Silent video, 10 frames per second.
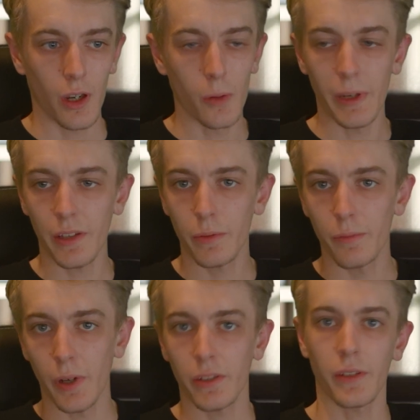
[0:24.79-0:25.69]
OBS
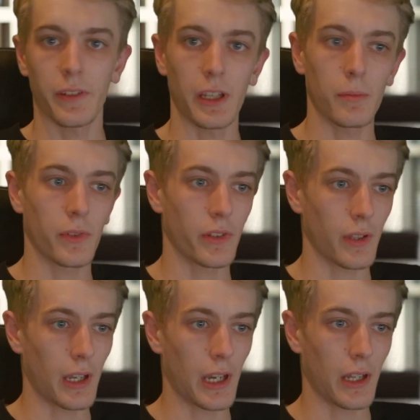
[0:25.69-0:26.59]
with Microsoft
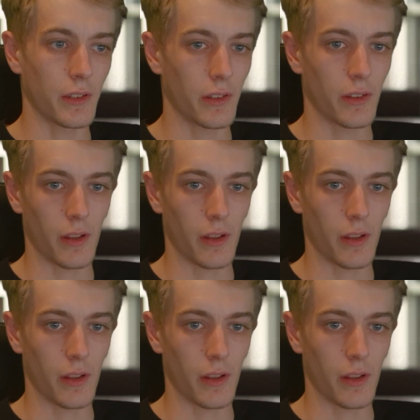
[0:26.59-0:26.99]
Teams and